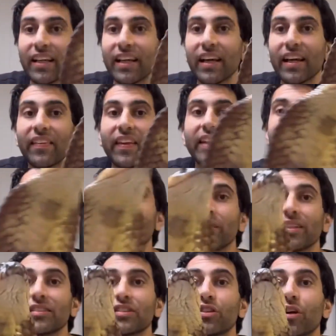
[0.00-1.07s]
And they do
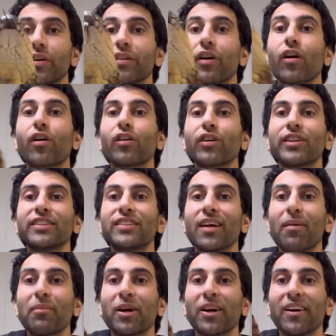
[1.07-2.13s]
this during the early
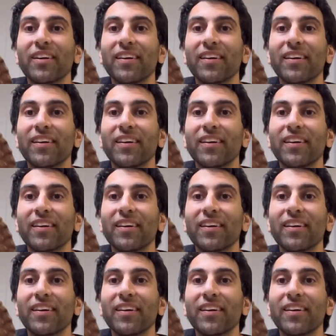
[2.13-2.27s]
summer.